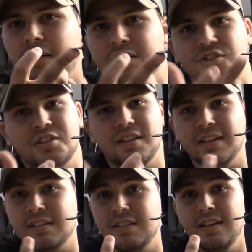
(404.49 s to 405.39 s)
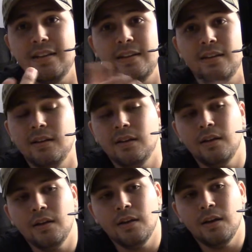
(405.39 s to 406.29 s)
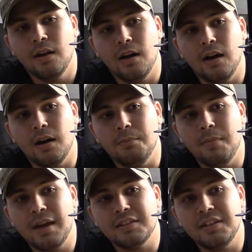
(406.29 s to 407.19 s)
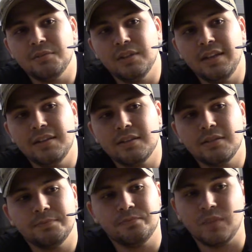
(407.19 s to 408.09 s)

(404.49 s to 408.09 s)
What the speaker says: It's just an extended magazine release.